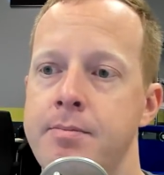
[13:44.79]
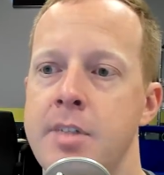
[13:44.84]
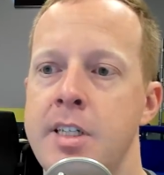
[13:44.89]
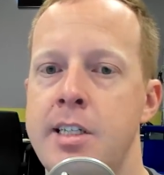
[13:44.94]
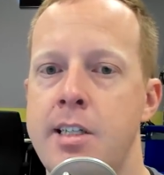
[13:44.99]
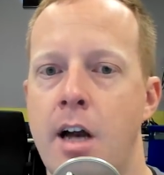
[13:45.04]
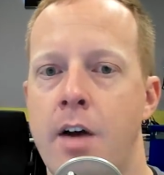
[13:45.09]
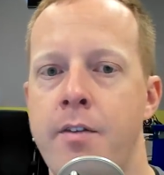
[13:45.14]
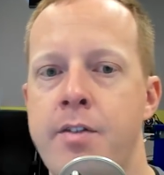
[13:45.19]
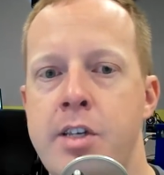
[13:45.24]

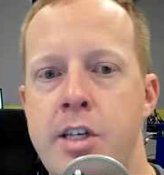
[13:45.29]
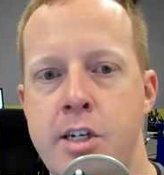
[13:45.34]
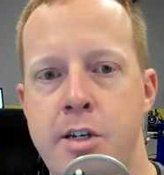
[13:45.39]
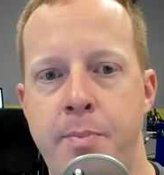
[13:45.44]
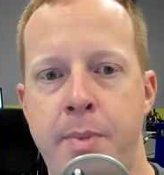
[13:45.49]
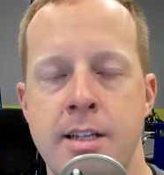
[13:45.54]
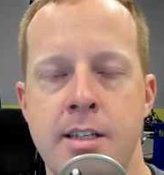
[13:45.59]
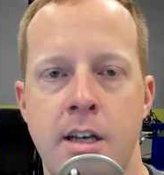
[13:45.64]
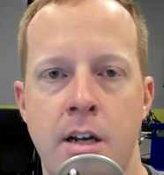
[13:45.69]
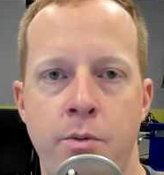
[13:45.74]
It obviously
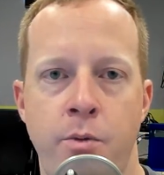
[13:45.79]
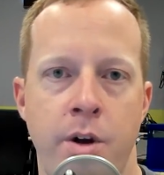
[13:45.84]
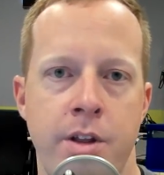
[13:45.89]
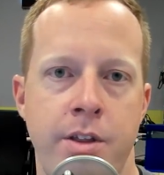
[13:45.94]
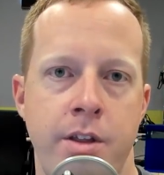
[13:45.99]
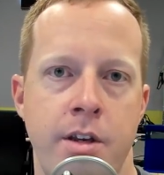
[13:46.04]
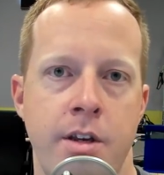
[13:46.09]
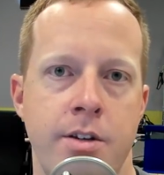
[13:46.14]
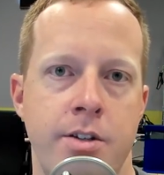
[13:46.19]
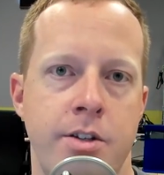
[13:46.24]
depends on what
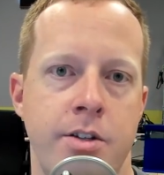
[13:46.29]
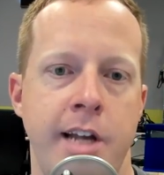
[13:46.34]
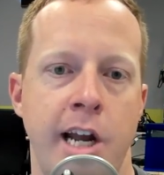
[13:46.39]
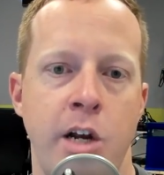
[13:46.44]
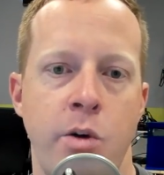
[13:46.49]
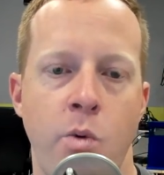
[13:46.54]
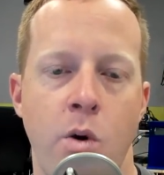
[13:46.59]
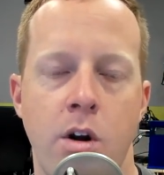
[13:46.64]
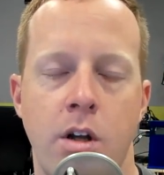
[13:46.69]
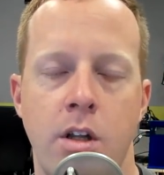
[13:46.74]
the
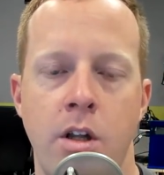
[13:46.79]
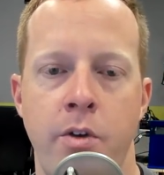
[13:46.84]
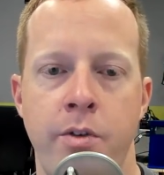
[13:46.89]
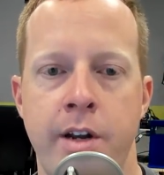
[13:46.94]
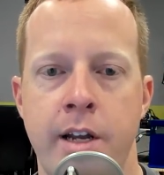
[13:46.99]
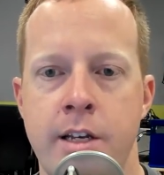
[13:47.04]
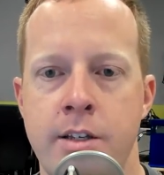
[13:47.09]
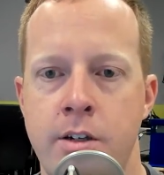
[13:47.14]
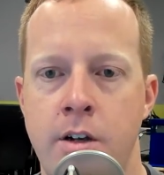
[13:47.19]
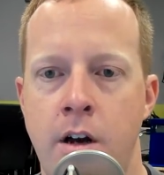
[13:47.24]
sustained workload
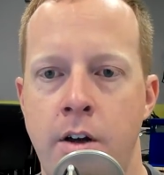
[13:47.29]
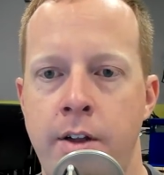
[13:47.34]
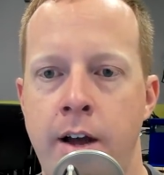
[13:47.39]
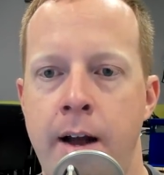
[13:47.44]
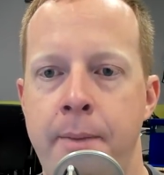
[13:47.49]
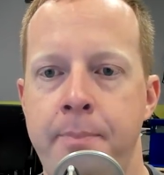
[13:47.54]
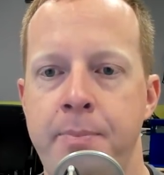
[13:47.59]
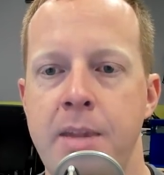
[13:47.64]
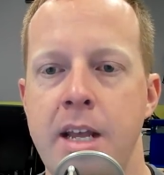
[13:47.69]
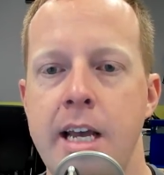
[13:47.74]
is and all
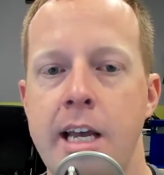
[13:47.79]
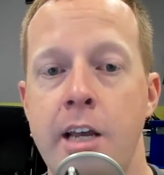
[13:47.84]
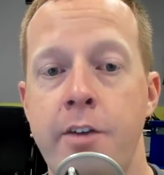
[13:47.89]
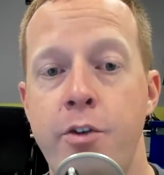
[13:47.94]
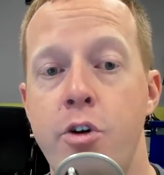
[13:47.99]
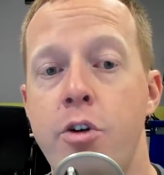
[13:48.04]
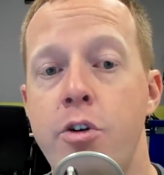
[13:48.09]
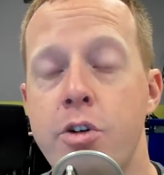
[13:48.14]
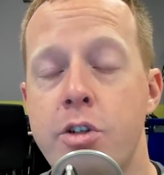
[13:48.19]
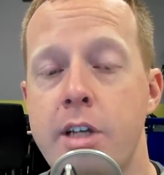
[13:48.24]
that. If
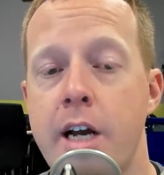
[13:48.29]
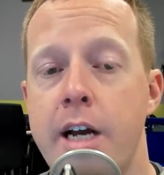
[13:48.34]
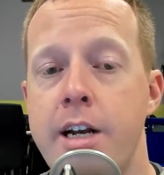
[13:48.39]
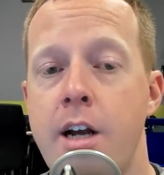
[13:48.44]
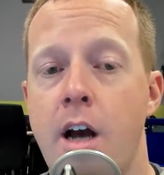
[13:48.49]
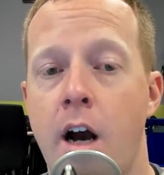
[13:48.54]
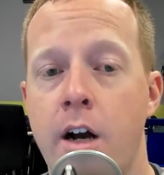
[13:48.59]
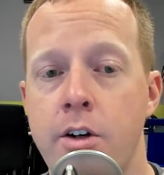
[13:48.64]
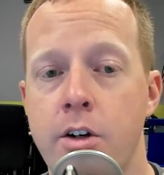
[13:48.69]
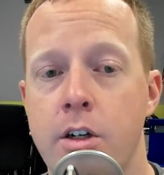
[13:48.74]
you do decide to
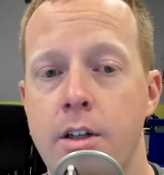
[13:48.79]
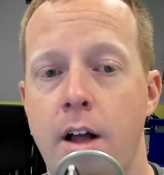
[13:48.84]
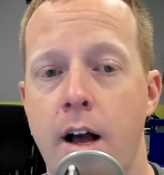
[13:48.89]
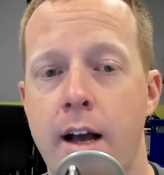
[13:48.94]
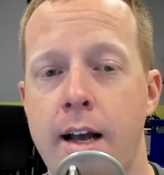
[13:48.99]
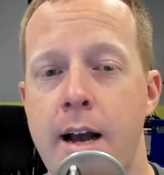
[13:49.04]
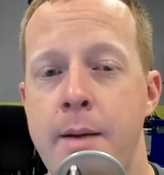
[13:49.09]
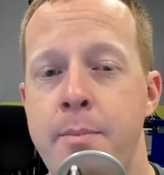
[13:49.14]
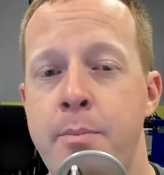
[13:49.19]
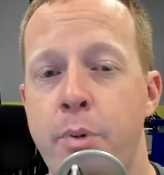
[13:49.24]

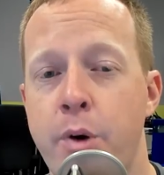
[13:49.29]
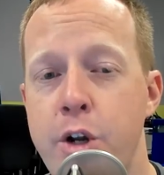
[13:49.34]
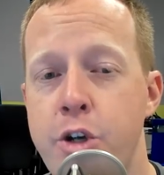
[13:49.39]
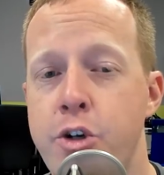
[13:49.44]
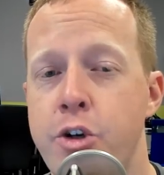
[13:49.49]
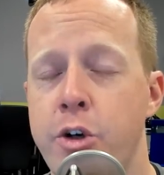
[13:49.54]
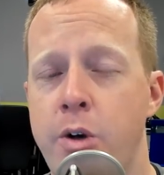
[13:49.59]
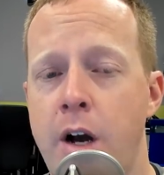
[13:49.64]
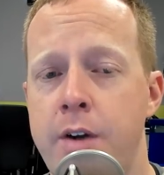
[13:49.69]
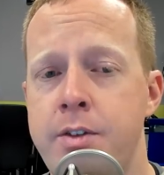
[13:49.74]
underclock, I'm pretty
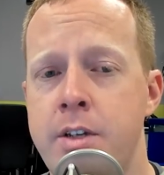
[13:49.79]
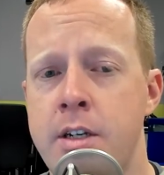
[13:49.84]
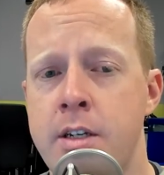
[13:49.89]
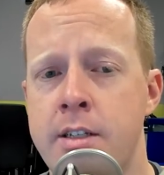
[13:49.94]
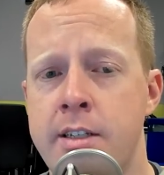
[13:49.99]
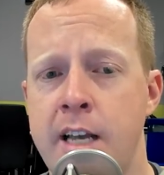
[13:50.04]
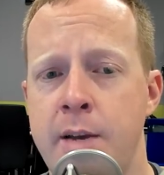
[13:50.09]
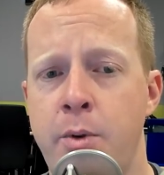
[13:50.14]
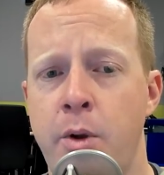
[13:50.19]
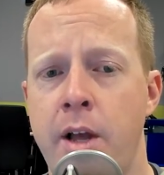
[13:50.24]
sure you'll have to
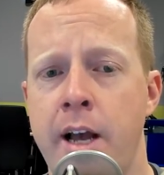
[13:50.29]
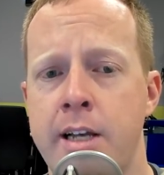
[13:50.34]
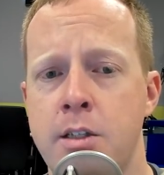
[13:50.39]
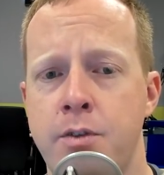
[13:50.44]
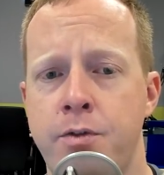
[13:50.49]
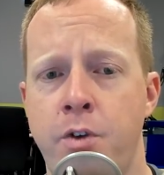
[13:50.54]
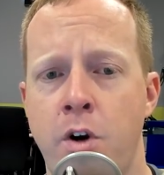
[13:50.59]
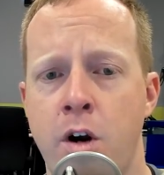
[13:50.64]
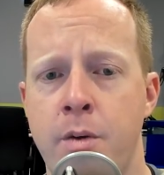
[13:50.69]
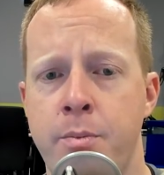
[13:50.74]
disable
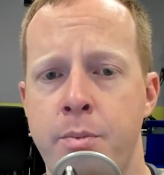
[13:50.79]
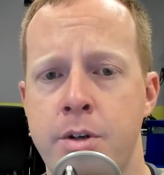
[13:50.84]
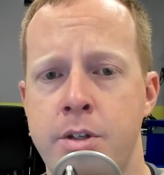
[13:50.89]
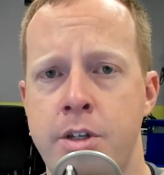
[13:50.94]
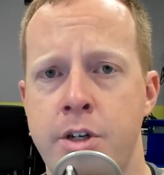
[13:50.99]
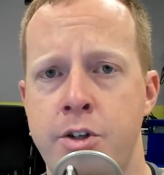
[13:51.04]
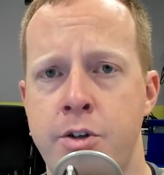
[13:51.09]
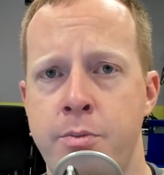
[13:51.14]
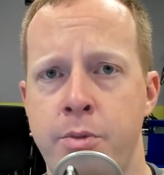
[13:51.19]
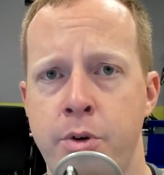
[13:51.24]
XFR and
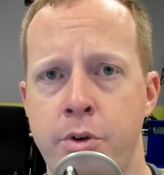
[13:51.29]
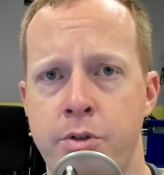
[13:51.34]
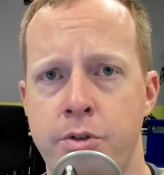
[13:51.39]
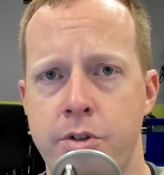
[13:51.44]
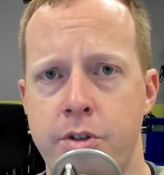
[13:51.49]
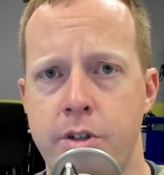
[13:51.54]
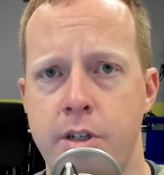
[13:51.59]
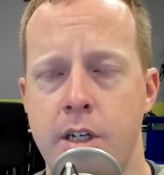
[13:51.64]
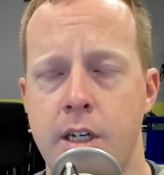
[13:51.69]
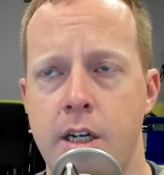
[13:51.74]
Precision
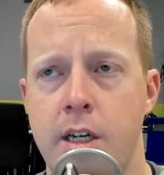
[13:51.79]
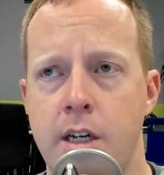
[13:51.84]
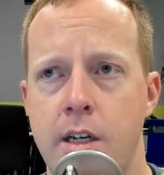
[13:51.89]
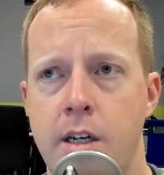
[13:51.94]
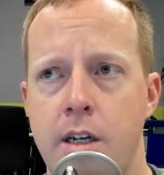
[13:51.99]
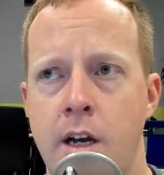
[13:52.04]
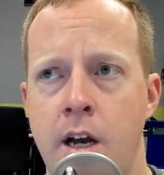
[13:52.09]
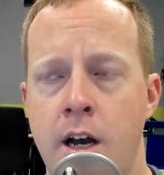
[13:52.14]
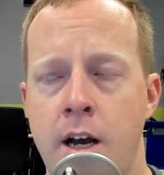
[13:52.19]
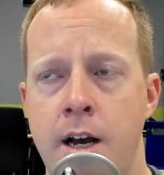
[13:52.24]
Boost
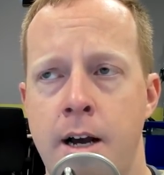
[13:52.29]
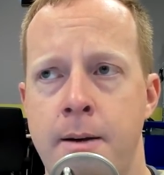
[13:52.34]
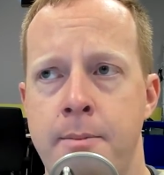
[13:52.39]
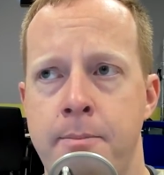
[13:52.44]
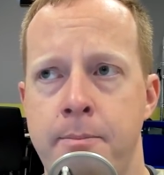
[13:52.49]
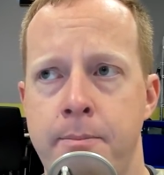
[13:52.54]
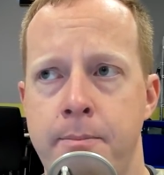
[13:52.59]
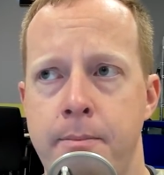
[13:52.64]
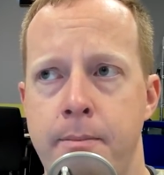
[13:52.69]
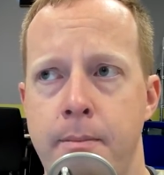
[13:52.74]

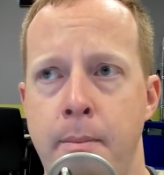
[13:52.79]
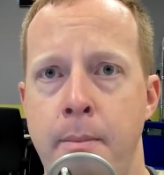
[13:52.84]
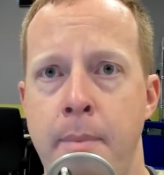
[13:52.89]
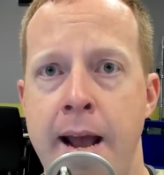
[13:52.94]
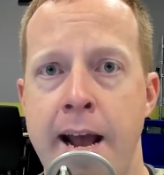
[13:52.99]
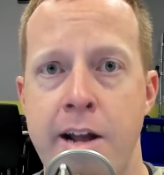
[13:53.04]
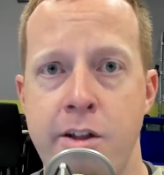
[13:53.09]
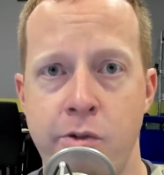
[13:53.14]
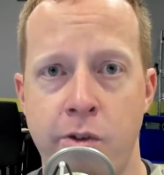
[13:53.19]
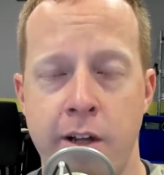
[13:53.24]

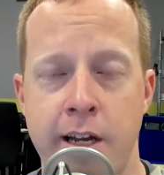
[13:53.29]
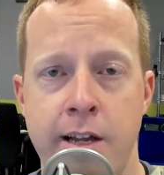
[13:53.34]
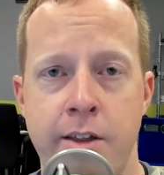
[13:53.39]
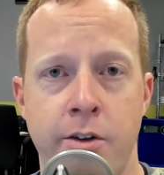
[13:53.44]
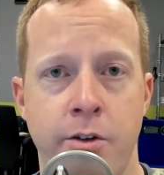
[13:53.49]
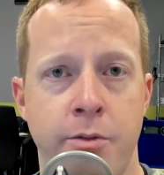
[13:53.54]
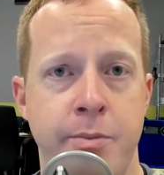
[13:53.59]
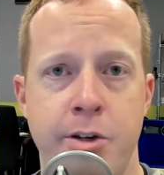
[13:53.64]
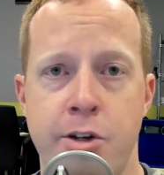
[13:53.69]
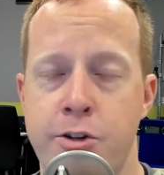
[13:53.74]
manually.
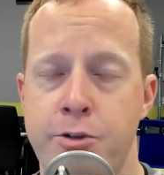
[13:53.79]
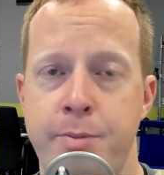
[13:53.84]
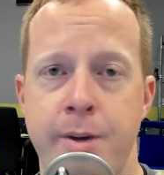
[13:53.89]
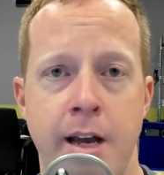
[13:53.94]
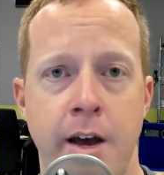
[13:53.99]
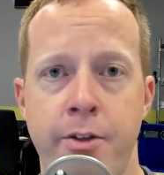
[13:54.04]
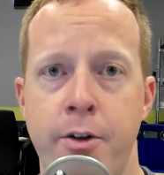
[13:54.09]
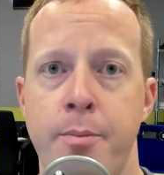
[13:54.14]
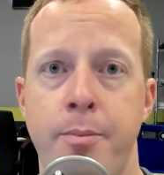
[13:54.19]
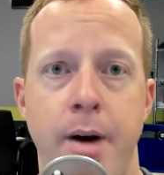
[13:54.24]
There'll just be
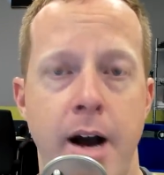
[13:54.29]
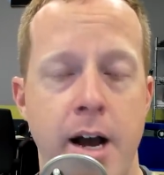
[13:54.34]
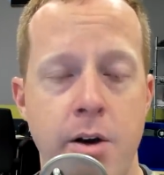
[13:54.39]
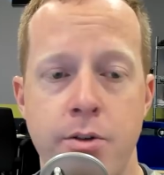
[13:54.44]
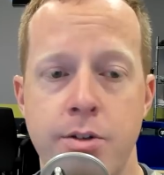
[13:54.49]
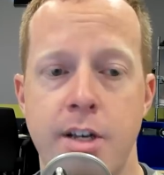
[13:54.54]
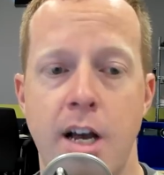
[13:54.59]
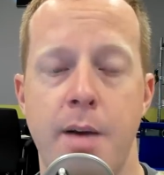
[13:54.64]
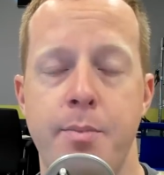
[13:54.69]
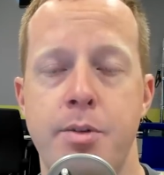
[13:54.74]
other
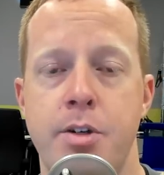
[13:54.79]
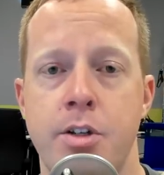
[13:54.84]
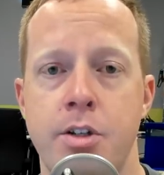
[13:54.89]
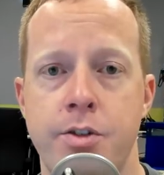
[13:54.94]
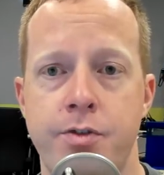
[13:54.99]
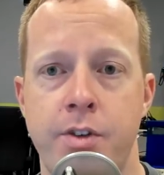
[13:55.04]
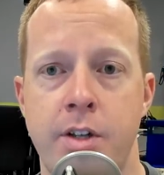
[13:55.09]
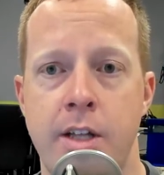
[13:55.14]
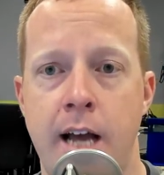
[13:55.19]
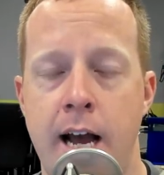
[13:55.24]
BIOS options
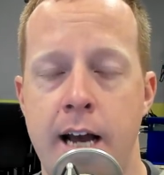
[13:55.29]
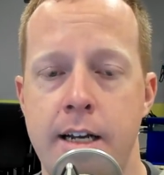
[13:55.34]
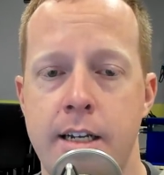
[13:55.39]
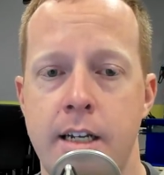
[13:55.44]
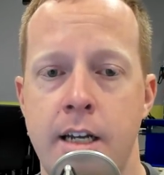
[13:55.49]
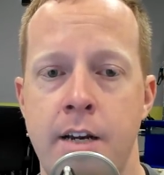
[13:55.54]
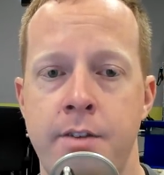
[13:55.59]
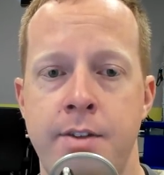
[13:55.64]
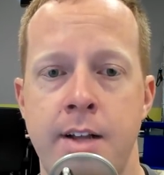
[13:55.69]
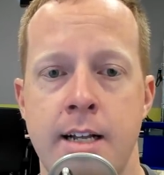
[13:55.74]
for that
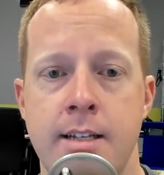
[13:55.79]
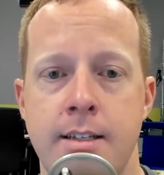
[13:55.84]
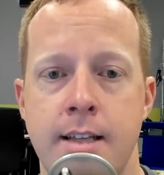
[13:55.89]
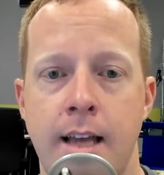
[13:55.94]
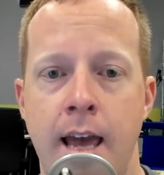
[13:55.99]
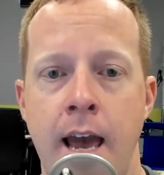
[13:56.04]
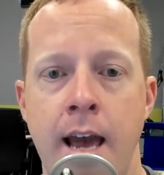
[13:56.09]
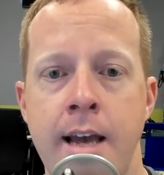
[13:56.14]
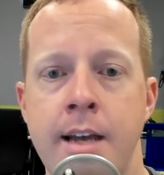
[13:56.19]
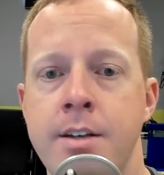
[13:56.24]
if that's the
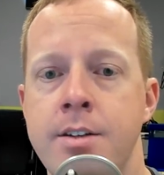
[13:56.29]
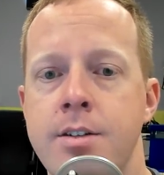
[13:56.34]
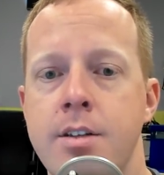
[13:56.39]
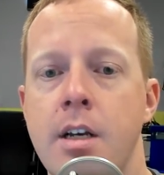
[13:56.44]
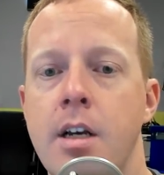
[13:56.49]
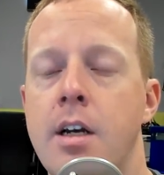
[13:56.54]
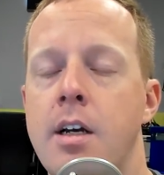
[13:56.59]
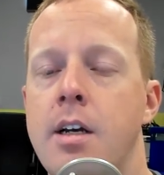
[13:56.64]
case.